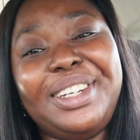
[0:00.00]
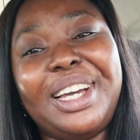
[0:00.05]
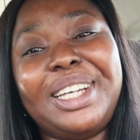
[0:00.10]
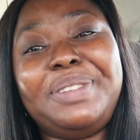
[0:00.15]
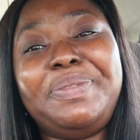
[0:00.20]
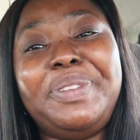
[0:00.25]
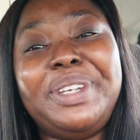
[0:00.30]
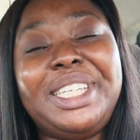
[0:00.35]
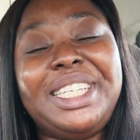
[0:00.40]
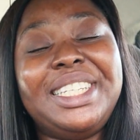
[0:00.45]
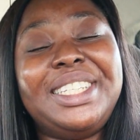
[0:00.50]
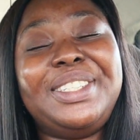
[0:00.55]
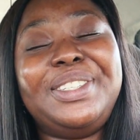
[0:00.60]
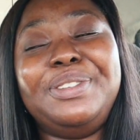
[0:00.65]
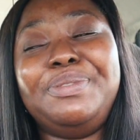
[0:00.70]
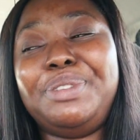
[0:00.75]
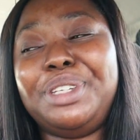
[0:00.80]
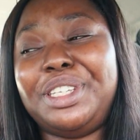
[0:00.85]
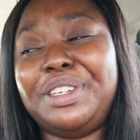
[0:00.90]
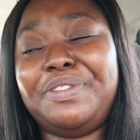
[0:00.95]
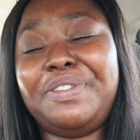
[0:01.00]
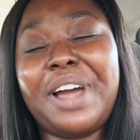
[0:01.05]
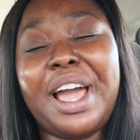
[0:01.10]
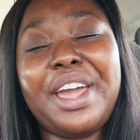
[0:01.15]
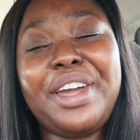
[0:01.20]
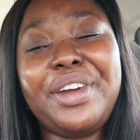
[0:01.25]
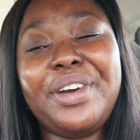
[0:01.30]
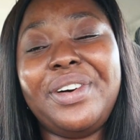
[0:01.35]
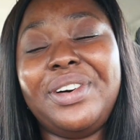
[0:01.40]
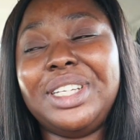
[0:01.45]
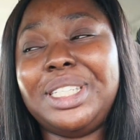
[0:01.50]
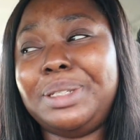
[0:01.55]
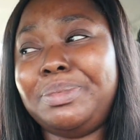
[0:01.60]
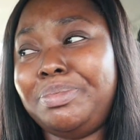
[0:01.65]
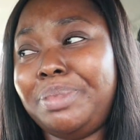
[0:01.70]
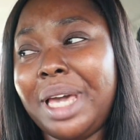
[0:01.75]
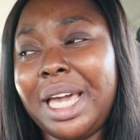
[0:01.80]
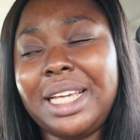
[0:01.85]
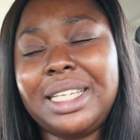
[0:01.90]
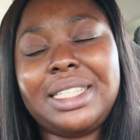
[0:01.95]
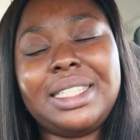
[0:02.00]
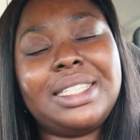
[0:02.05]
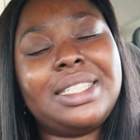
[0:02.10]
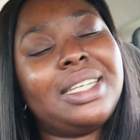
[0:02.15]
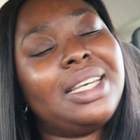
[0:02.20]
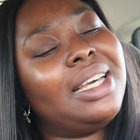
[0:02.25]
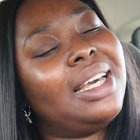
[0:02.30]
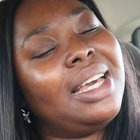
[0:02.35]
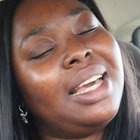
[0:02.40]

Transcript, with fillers: just pieces to beautify your space